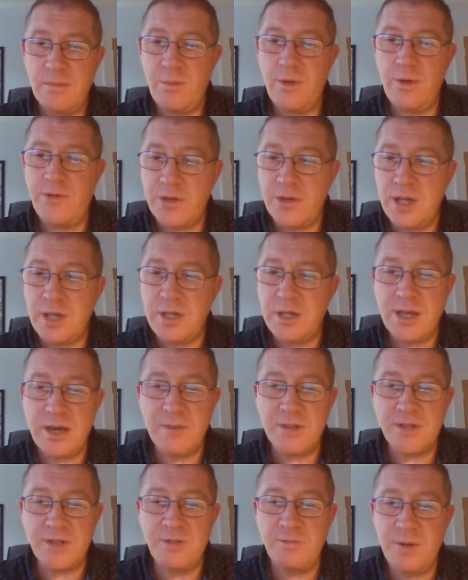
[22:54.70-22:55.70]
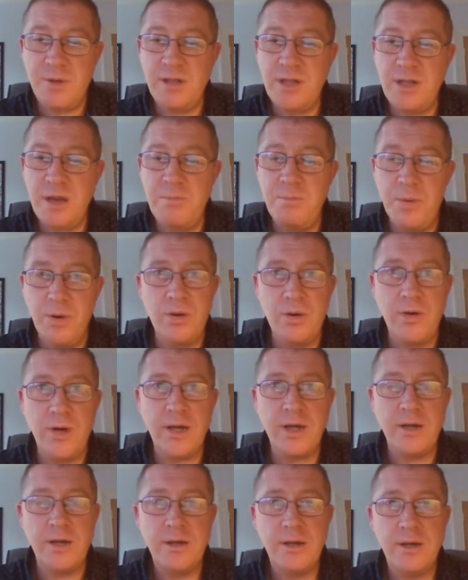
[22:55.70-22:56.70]
But if you think that must have been dead
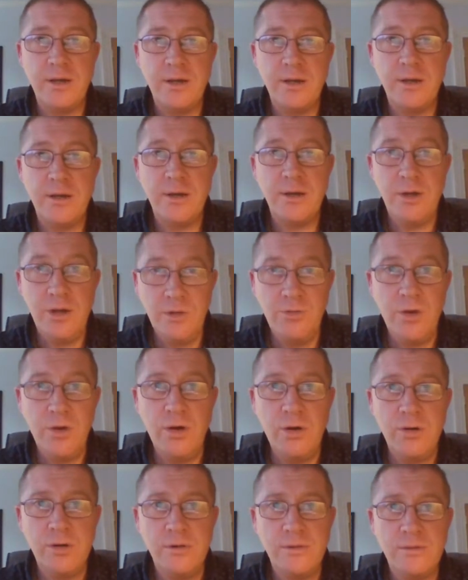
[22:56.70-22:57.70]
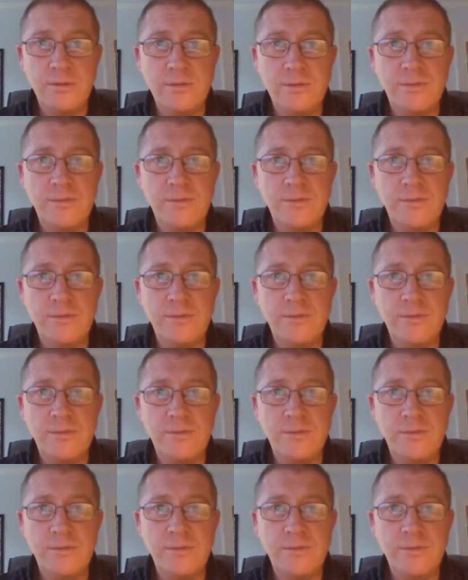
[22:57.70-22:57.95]
boring, you're wrong.